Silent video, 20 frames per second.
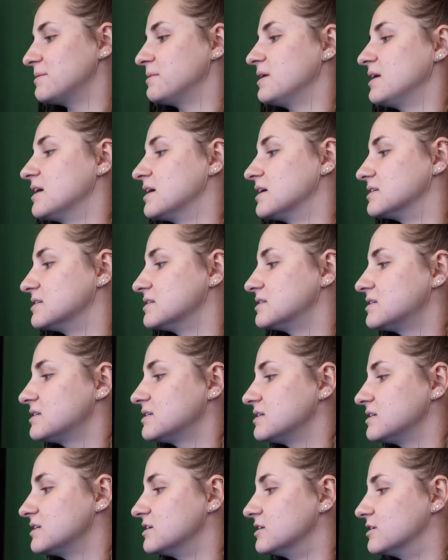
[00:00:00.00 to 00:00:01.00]
and
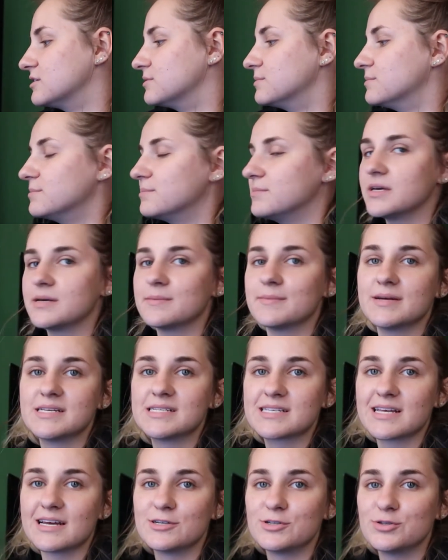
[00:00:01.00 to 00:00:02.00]
you know, make my
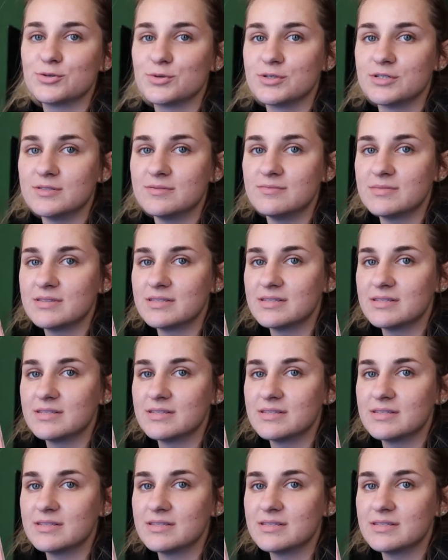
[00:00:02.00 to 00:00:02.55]
schedule,